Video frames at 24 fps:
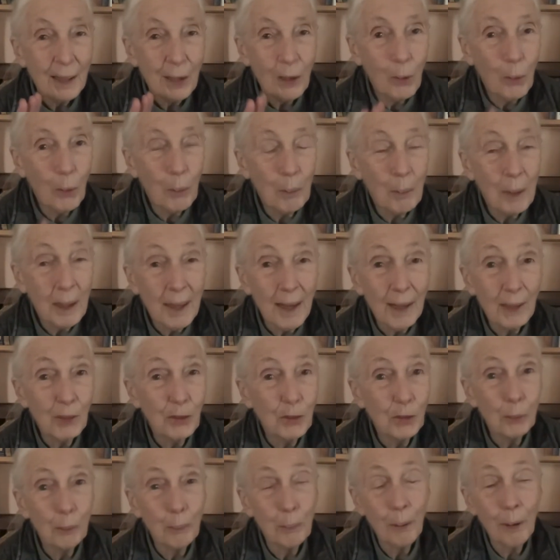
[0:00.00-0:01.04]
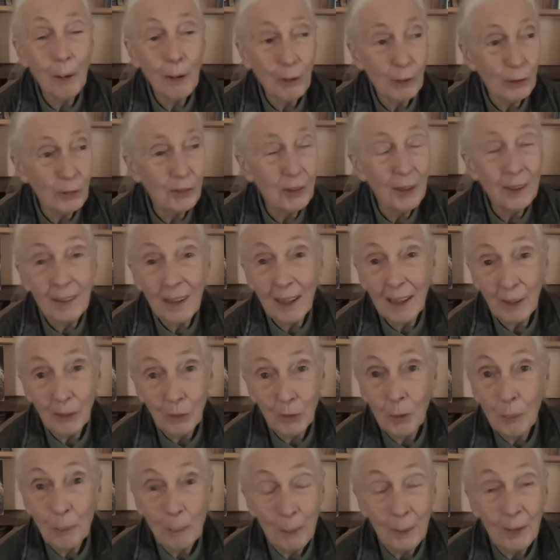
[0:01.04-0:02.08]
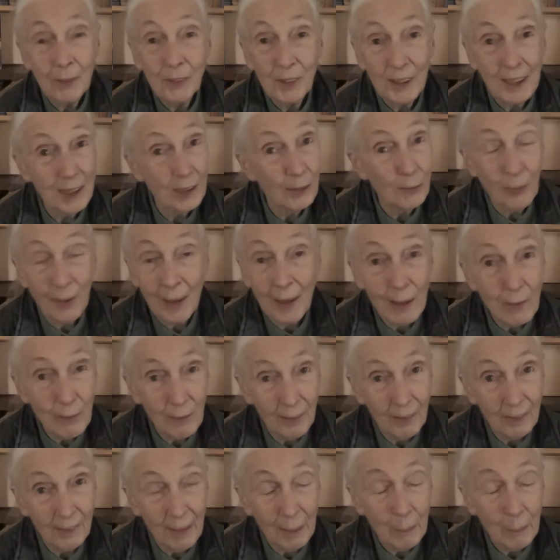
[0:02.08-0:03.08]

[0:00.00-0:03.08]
Gombe National Park studying chimpanzees forever.